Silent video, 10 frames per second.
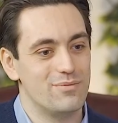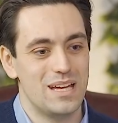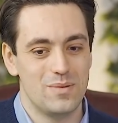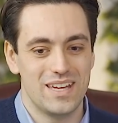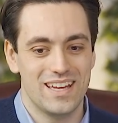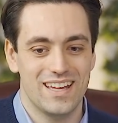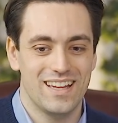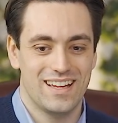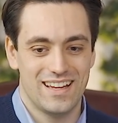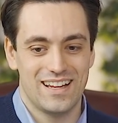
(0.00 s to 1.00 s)
Maybe
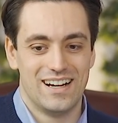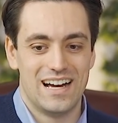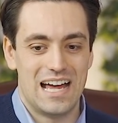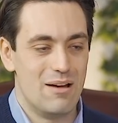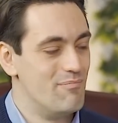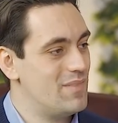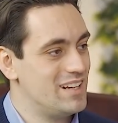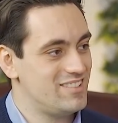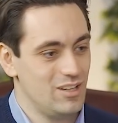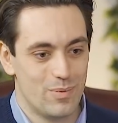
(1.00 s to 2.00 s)
a
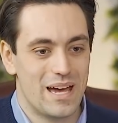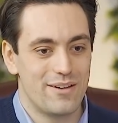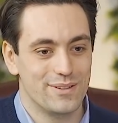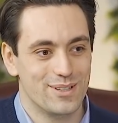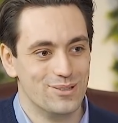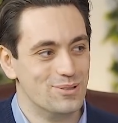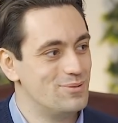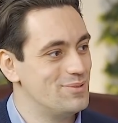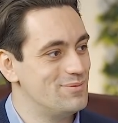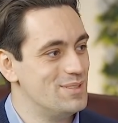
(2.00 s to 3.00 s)
super ethical
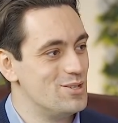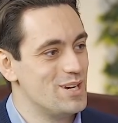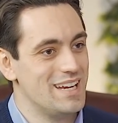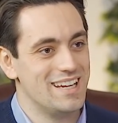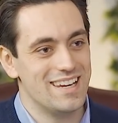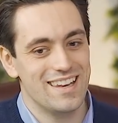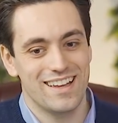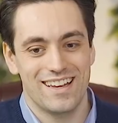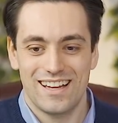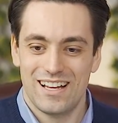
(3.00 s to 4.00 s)
machine
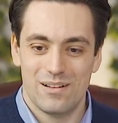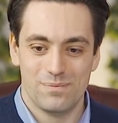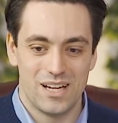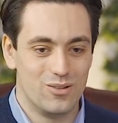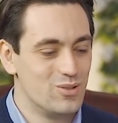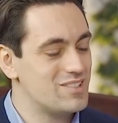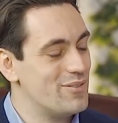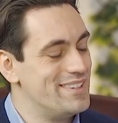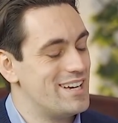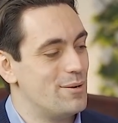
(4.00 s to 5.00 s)
might also
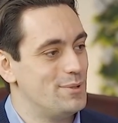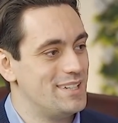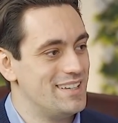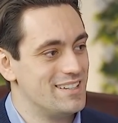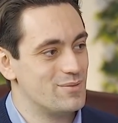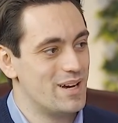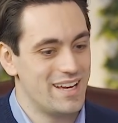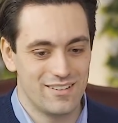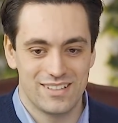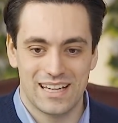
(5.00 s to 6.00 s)
interpret it this way
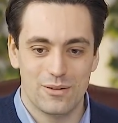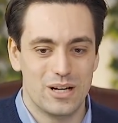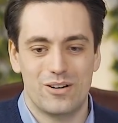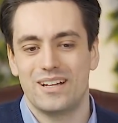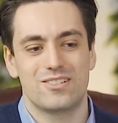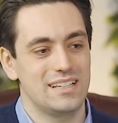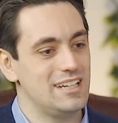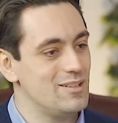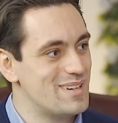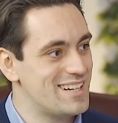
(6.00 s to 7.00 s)
and think, well, actually,
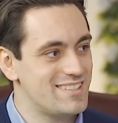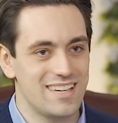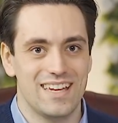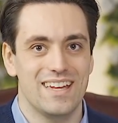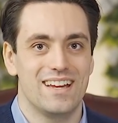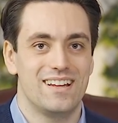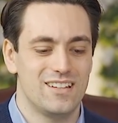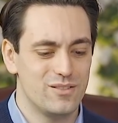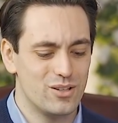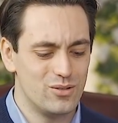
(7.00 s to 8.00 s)
humanity,
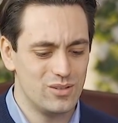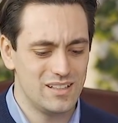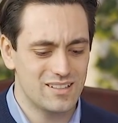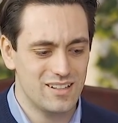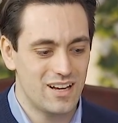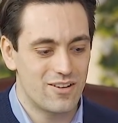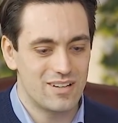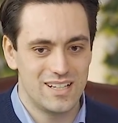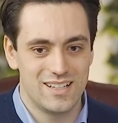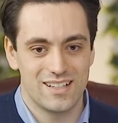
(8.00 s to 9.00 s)
they've got all these
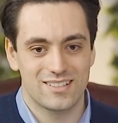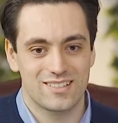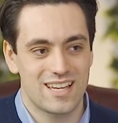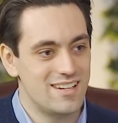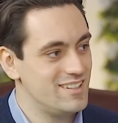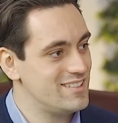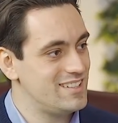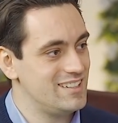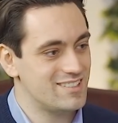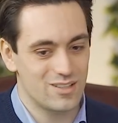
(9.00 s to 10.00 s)
horrendous
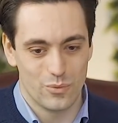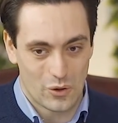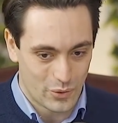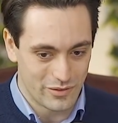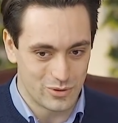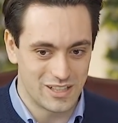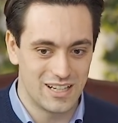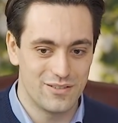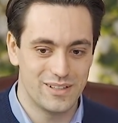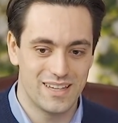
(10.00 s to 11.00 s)
tendencies to war with one another.